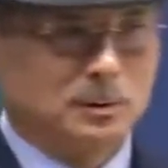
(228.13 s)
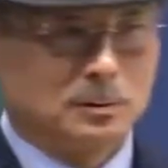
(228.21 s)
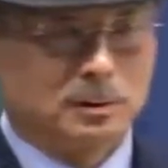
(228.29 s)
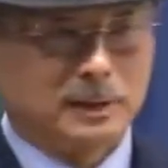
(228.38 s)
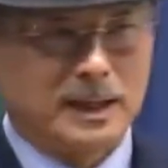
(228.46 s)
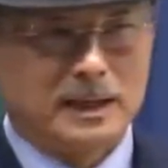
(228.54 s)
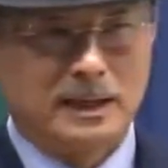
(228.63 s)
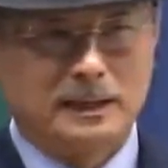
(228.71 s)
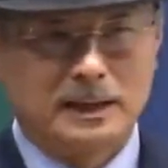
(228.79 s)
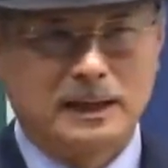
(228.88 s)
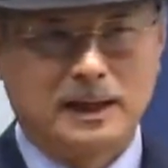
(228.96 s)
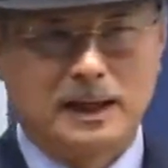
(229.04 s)
at least
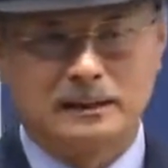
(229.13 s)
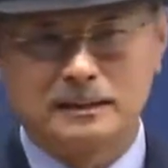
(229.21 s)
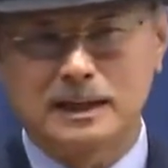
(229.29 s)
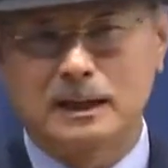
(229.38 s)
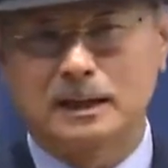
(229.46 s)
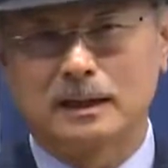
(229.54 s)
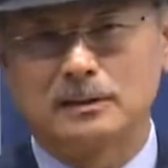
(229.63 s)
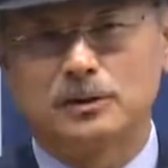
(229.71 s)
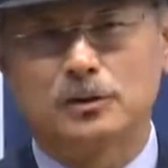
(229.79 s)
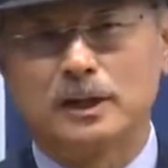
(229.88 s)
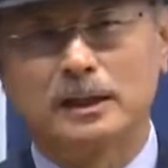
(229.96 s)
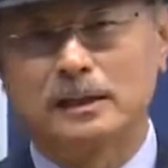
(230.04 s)
those administered
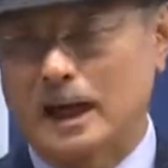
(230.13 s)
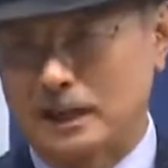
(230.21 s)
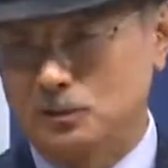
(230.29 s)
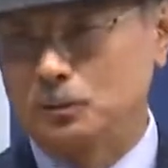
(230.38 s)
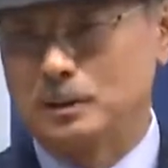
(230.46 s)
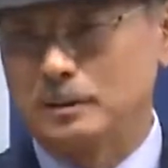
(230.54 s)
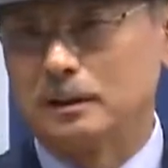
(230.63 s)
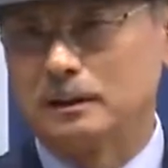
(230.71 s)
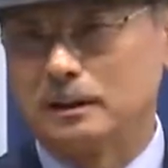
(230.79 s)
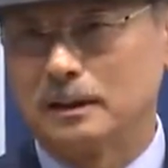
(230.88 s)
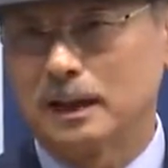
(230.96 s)
by the government.